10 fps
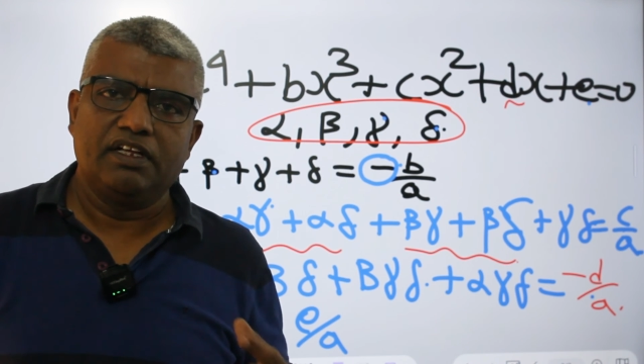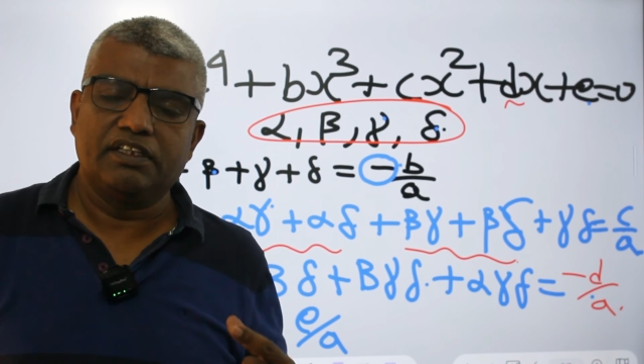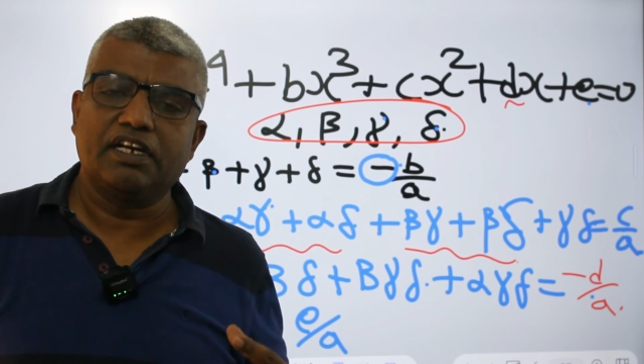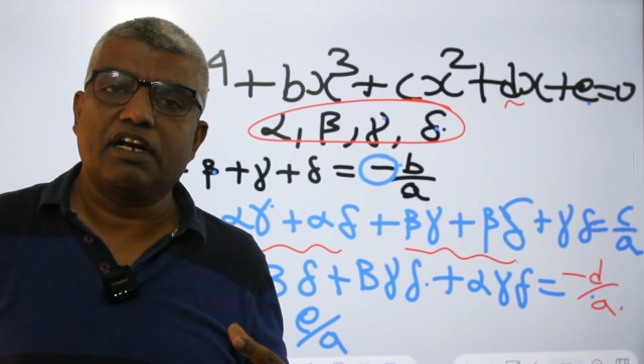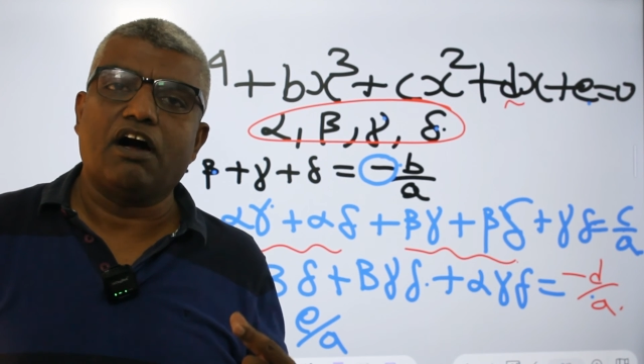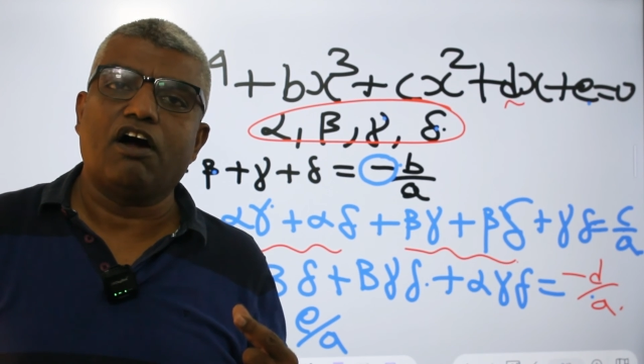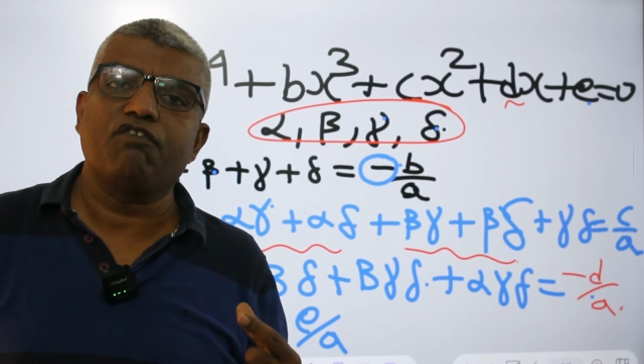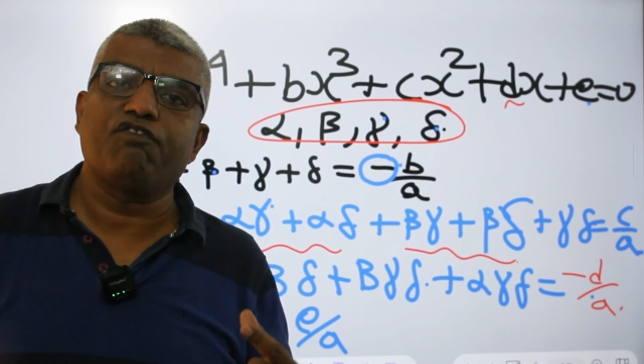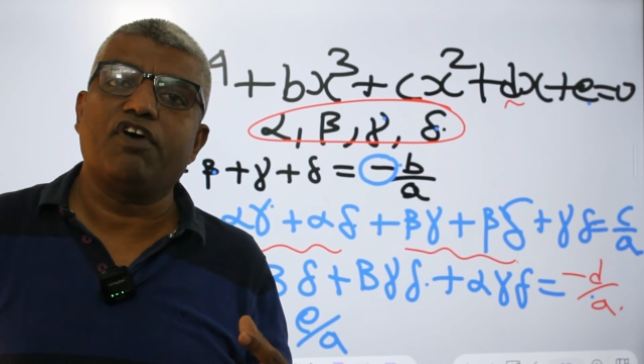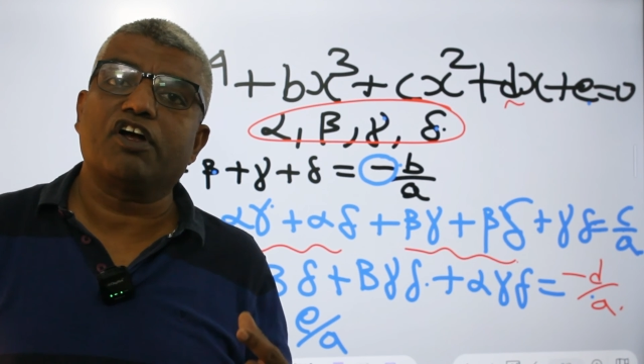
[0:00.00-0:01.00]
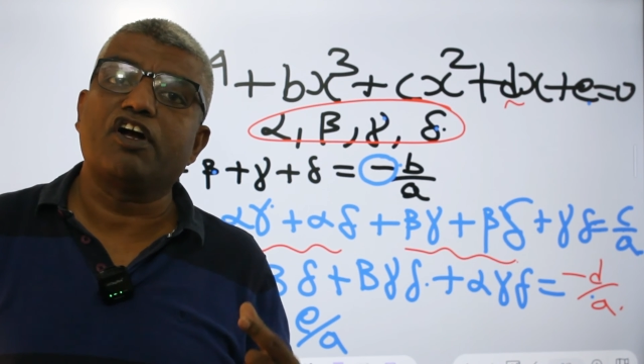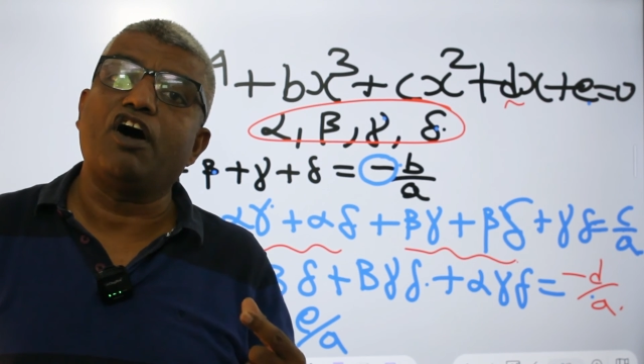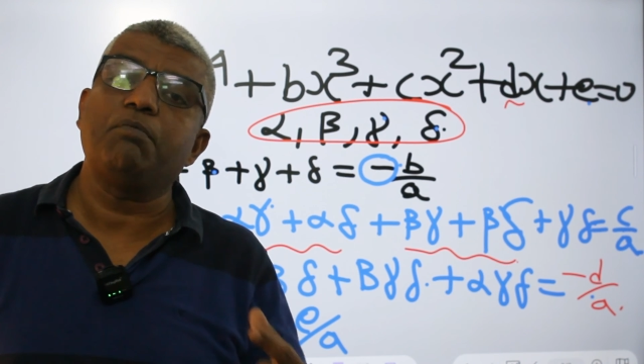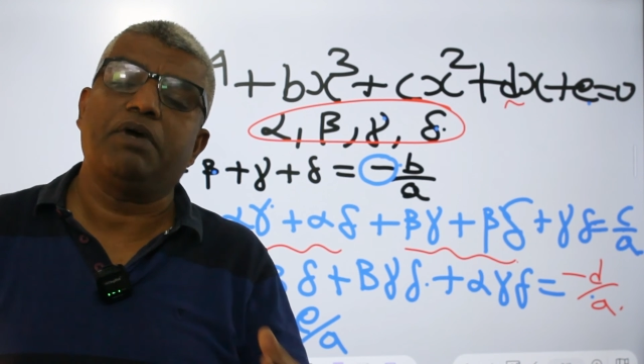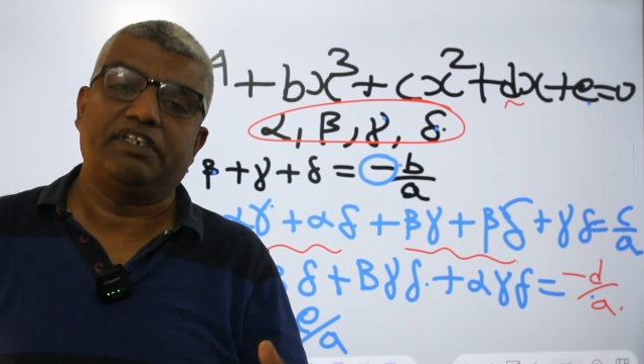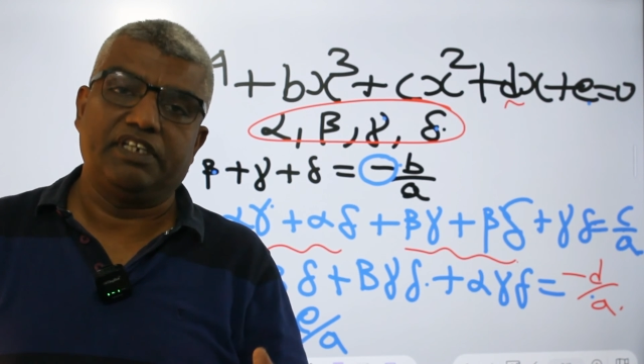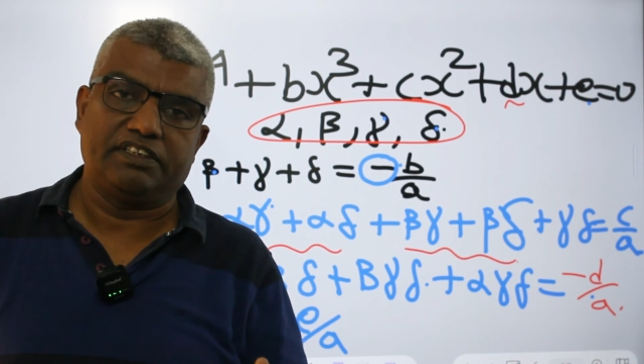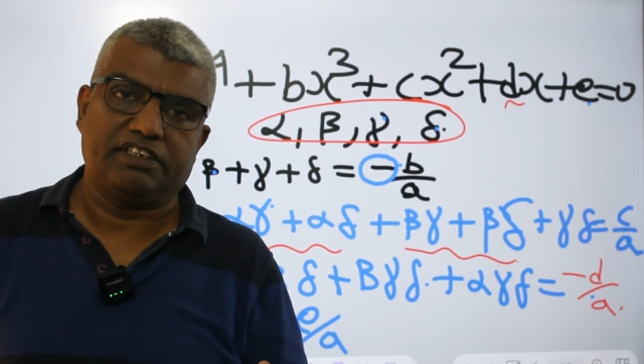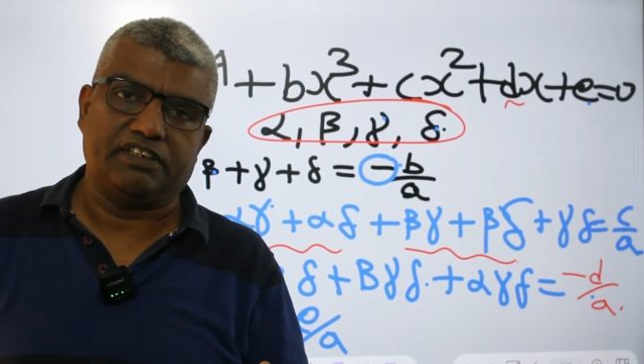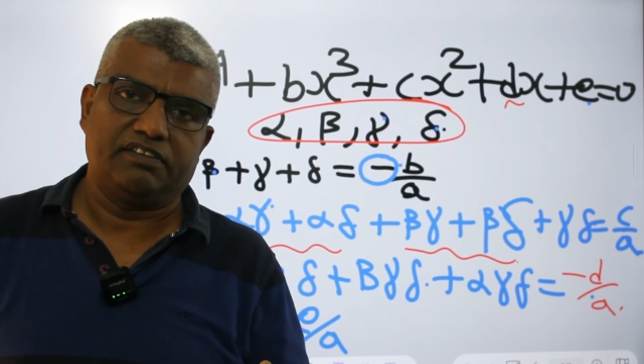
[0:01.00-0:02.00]
then alpha gamma
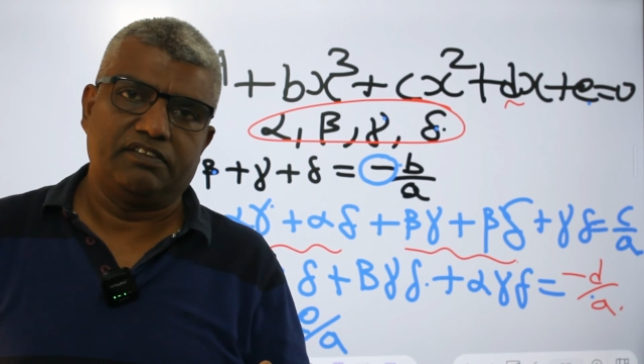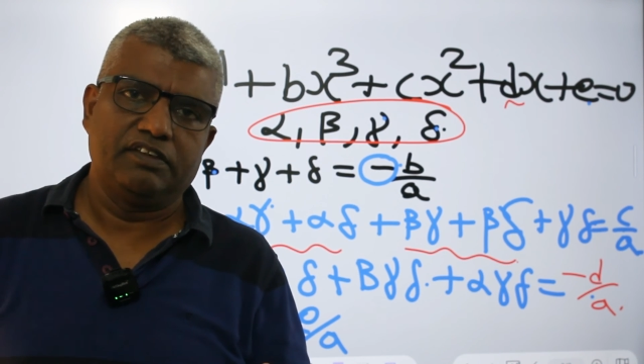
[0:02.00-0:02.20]
delta,